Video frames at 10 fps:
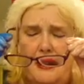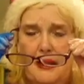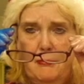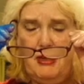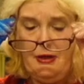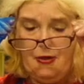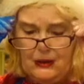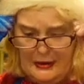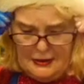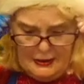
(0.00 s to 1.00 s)
Let me look.
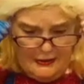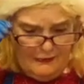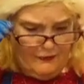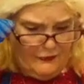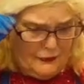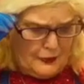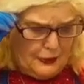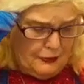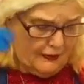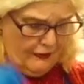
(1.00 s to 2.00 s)

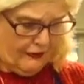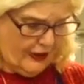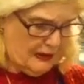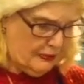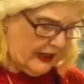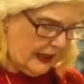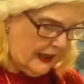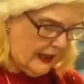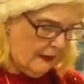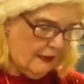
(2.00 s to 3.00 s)
Oh, everything's bigger
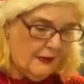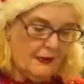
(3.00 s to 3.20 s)
now.